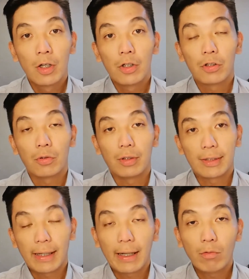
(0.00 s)
So the
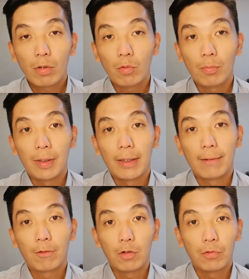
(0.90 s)
second one would
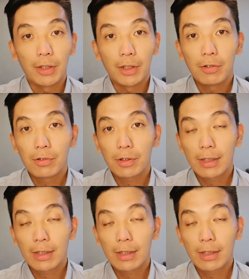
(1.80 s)
be to reduce